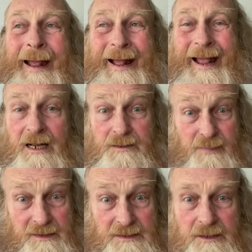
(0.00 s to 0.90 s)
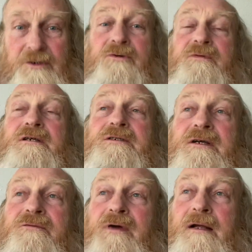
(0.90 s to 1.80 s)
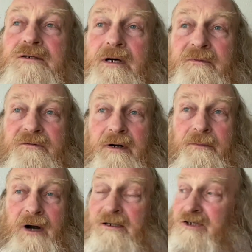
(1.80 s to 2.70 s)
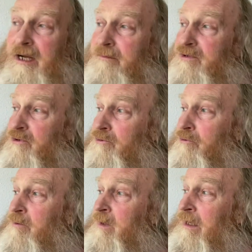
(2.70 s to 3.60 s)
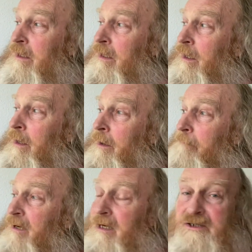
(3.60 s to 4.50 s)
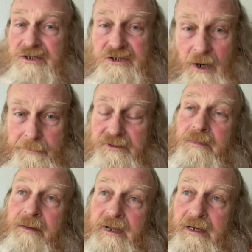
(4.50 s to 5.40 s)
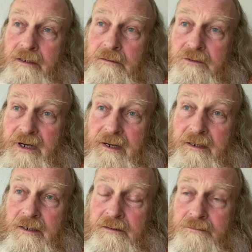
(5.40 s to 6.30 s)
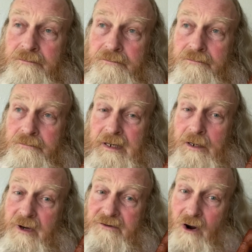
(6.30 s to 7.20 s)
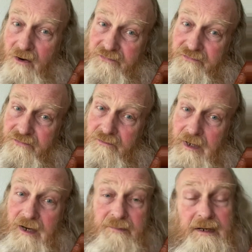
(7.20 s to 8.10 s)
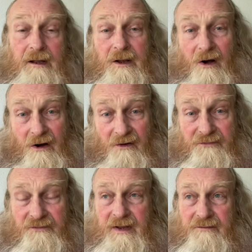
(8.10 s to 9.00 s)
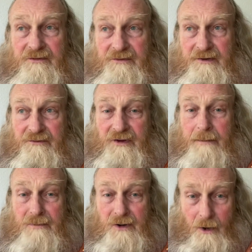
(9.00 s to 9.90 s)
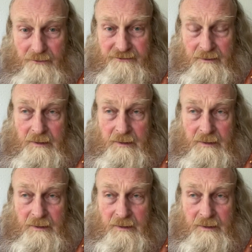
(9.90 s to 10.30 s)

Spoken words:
at Bristol University, in fact, so I'm a very bright chap too. But I stopped my medical training and I went off, and I've been going off ever since. I'm not